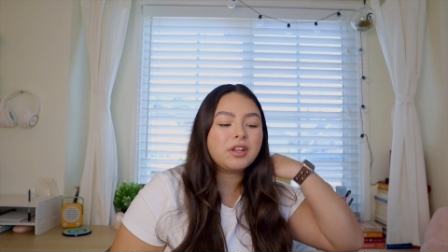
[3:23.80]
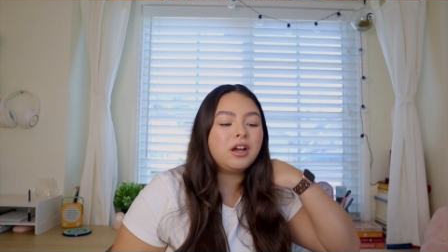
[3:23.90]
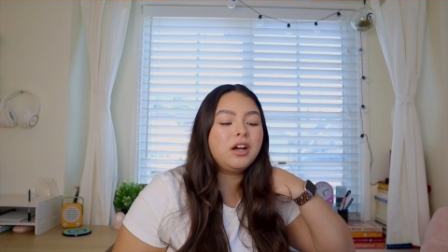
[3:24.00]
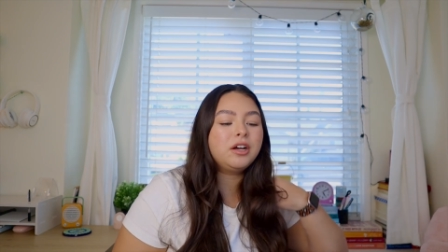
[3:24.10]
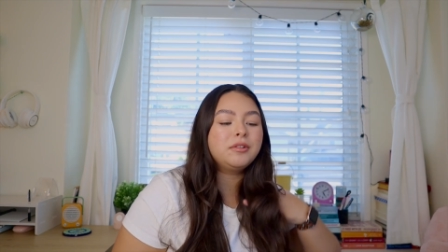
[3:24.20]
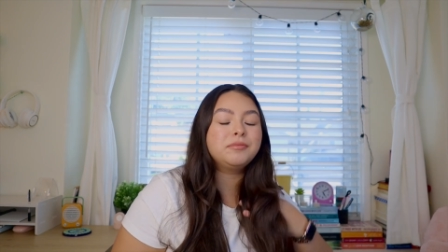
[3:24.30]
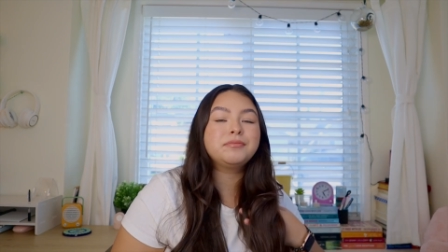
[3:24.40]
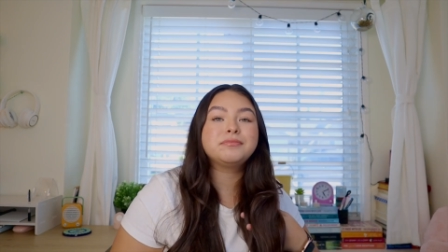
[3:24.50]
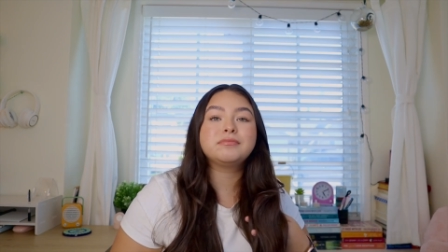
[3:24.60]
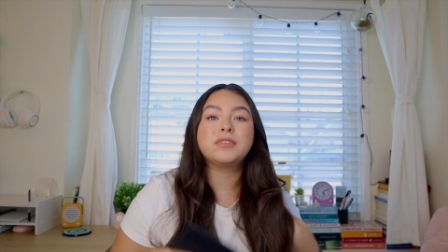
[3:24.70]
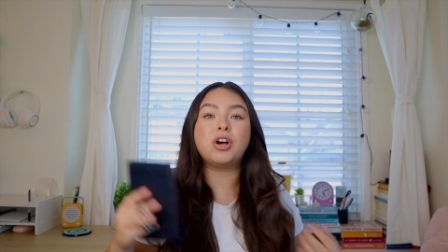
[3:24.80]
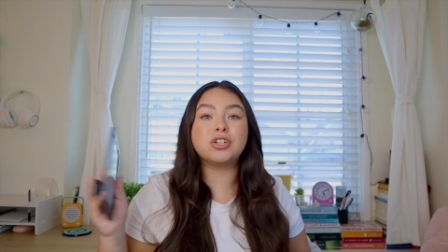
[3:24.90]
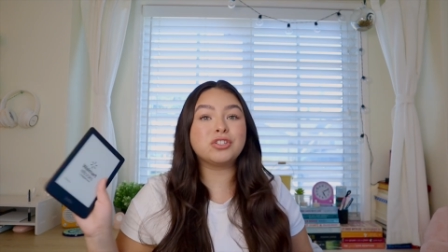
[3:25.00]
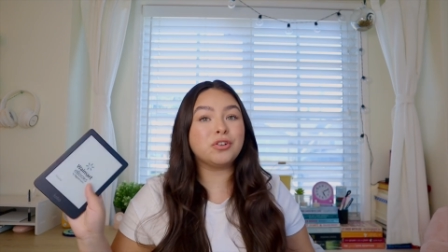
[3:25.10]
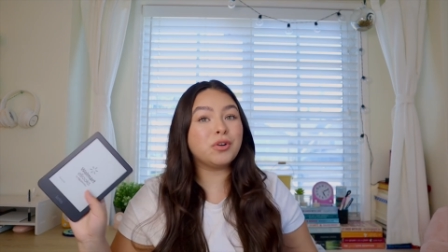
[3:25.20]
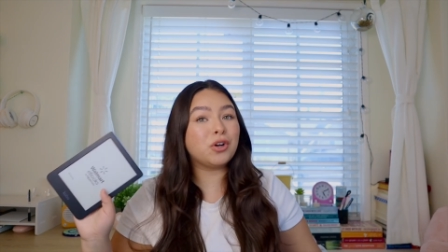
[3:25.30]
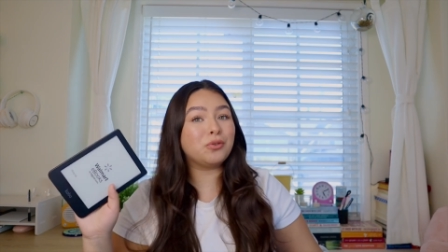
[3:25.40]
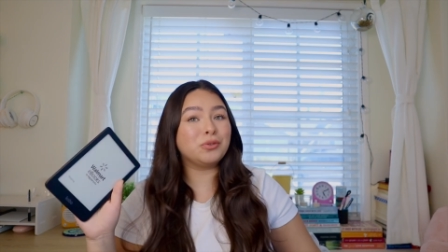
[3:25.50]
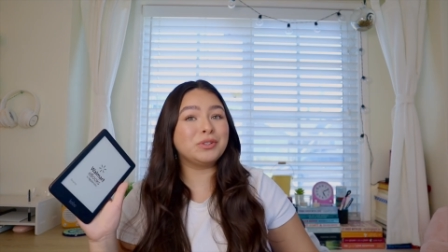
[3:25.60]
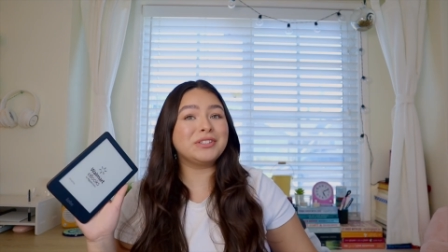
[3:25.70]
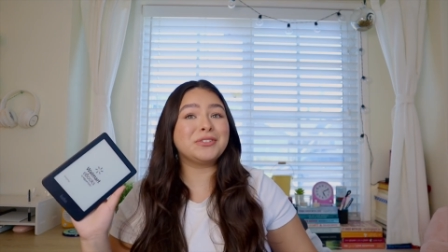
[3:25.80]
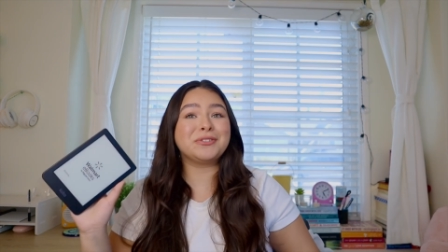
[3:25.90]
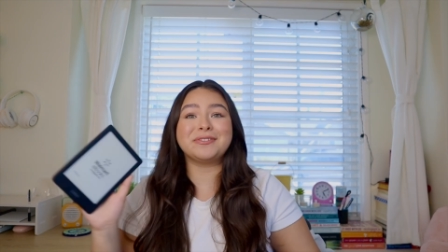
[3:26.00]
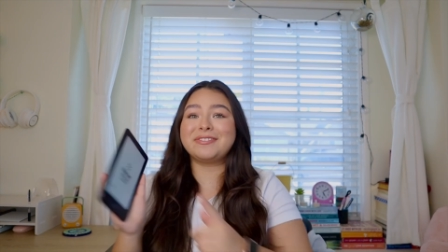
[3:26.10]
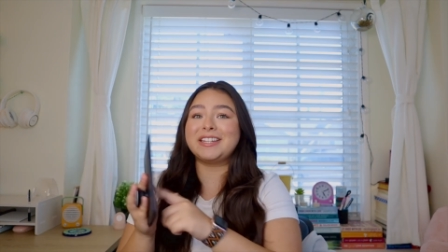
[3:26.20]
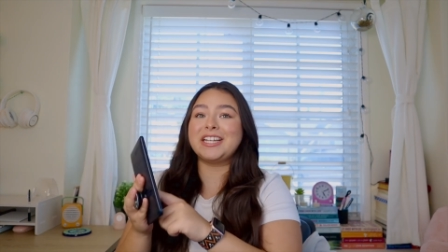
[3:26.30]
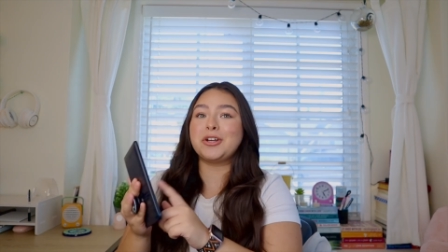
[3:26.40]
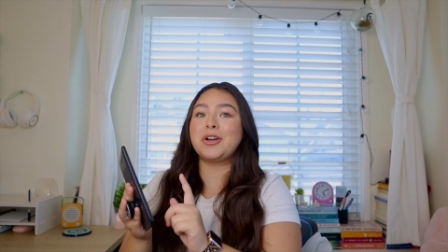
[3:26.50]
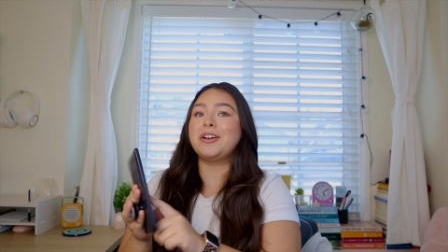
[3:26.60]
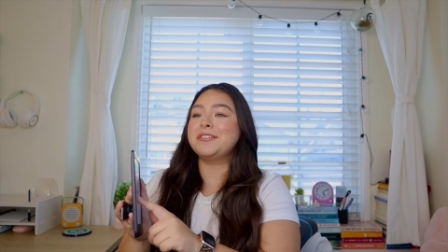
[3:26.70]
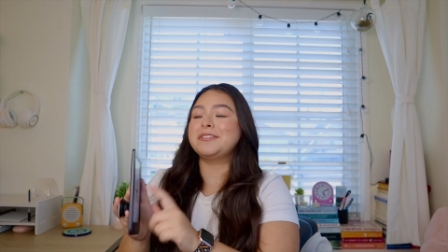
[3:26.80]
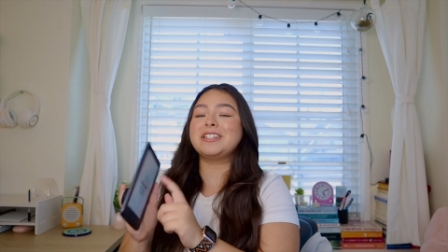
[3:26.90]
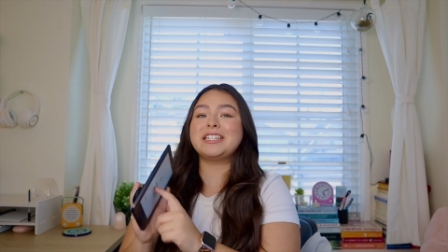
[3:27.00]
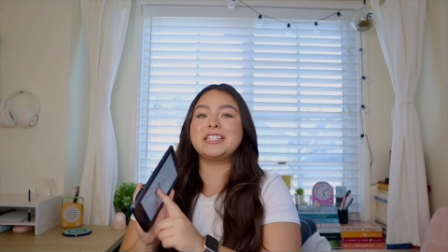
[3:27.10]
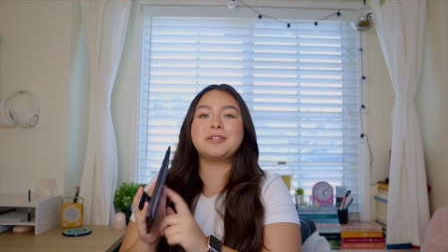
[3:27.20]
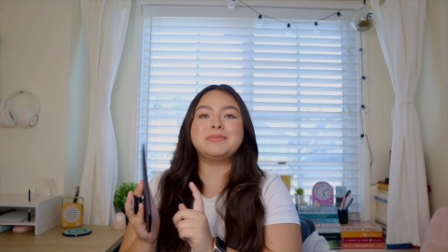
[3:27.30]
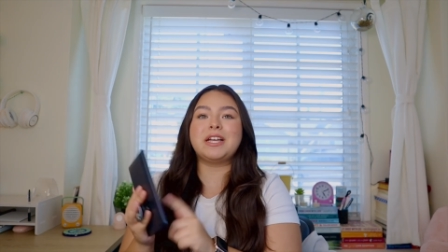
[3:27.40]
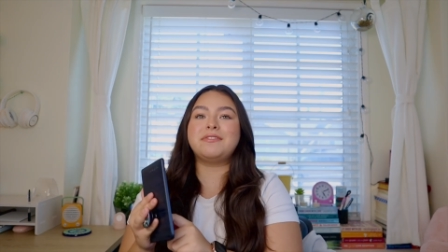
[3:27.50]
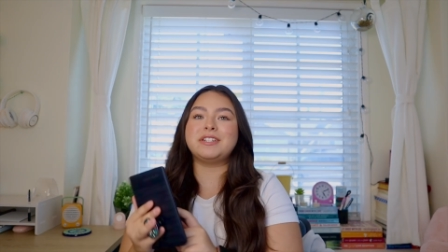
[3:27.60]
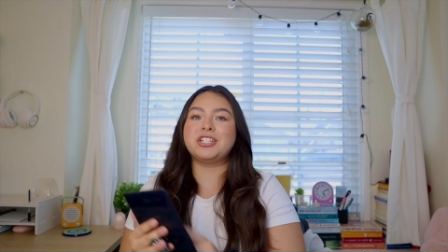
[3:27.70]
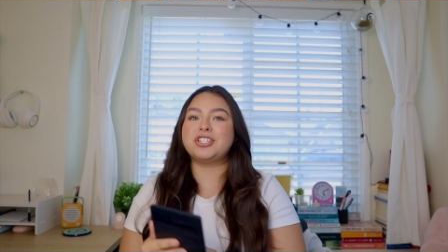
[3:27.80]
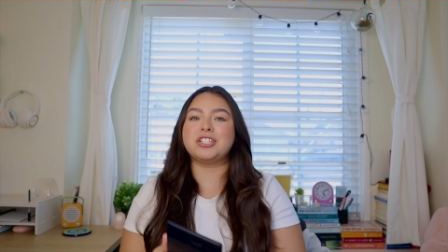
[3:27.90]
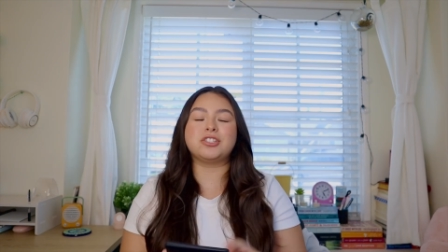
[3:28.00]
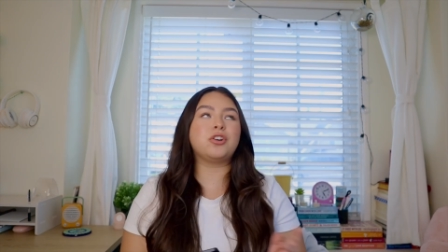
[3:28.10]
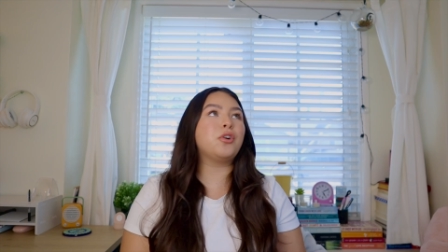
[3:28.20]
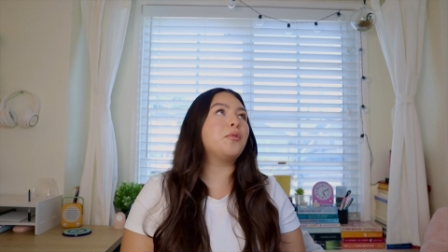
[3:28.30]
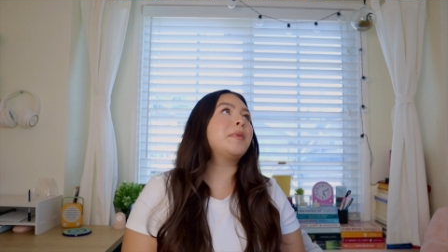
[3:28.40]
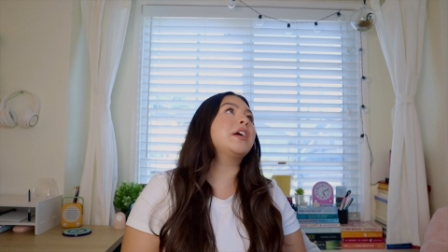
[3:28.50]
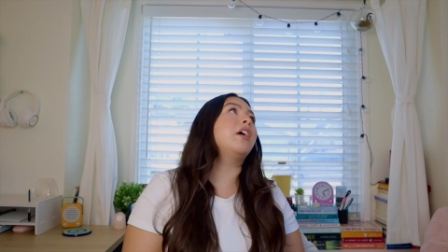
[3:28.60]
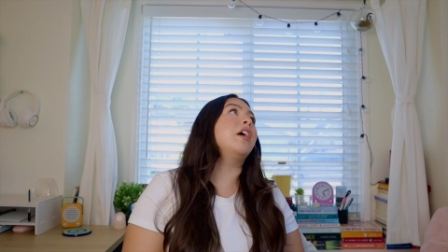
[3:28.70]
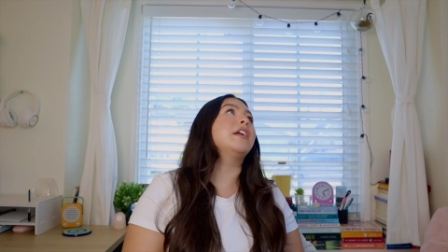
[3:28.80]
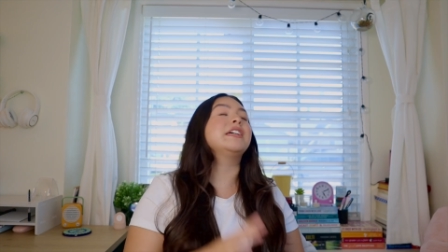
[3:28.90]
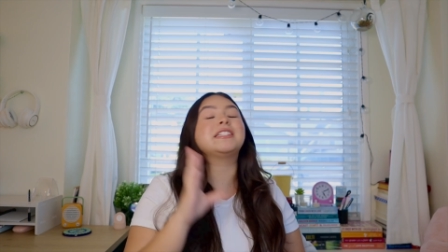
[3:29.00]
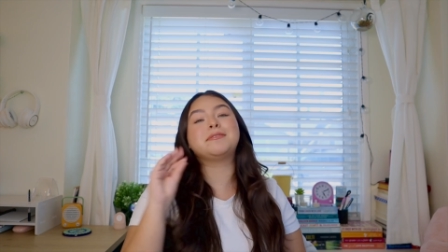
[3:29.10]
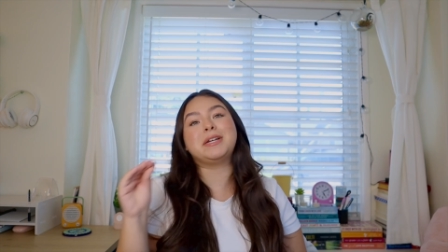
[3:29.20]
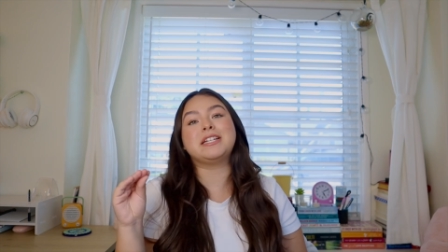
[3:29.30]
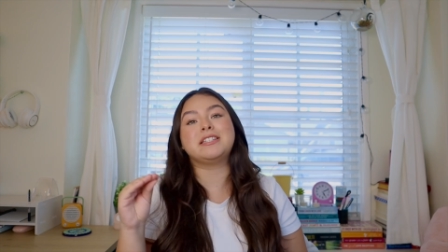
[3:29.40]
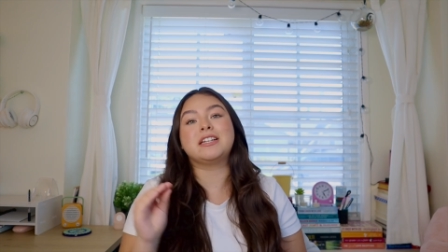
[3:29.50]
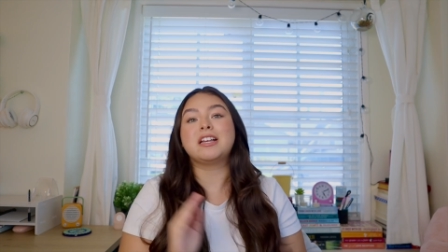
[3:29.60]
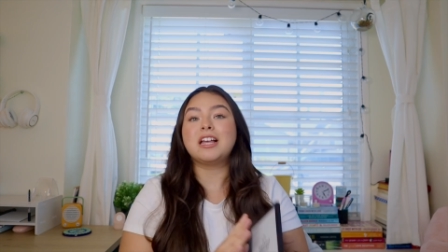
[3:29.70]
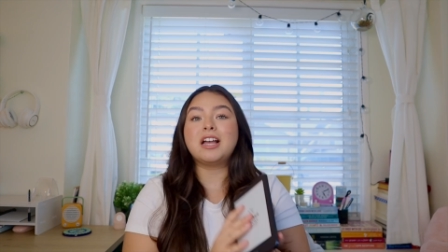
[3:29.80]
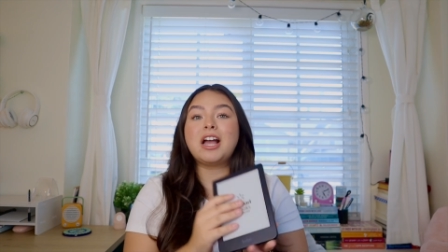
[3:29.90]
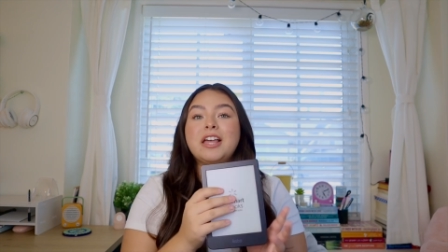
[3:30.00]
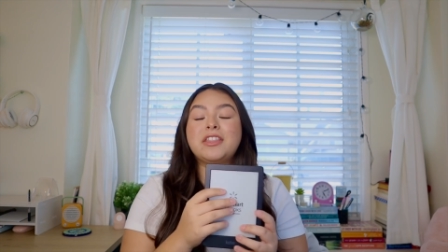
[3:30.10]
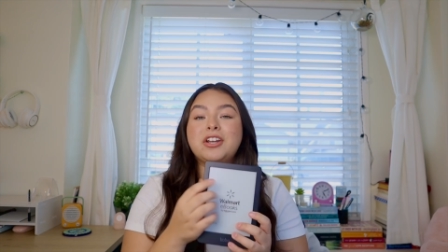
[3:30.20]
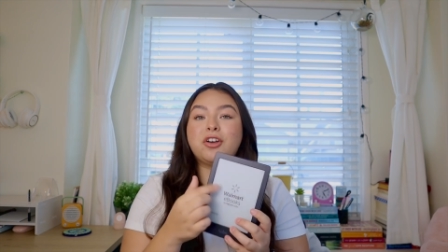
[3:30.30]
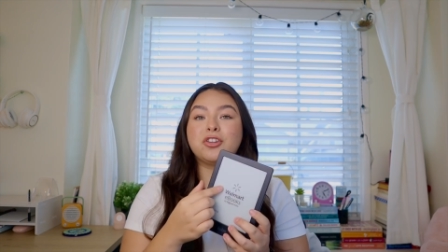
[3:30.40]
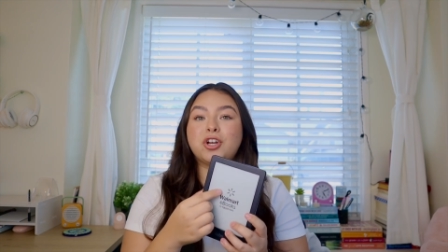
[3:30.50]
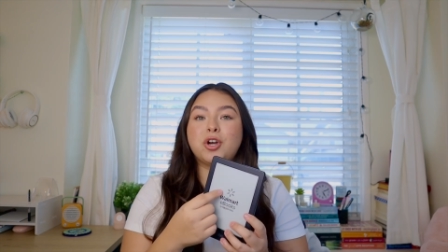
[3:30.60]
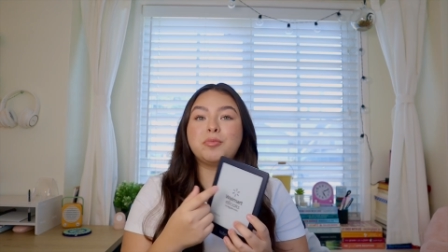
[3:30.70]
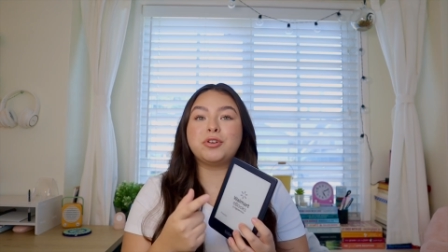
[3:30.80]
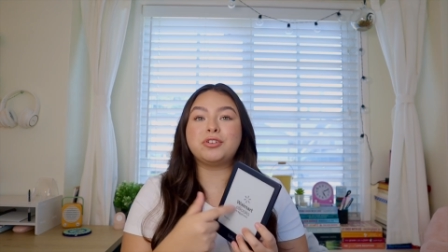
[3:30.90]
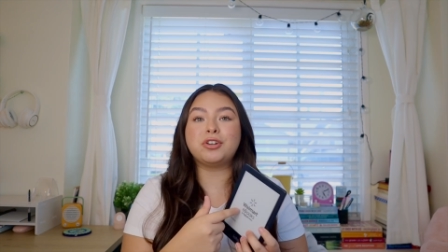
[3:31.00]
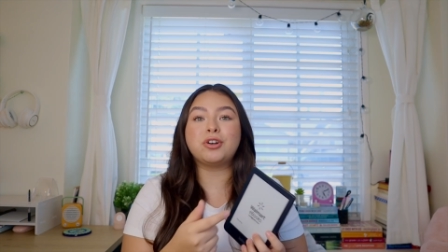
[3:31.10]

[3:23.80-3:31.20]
Also, a cool little thing, looking up definitions. Oh my god, it's amazing. And then on the Kobo, you could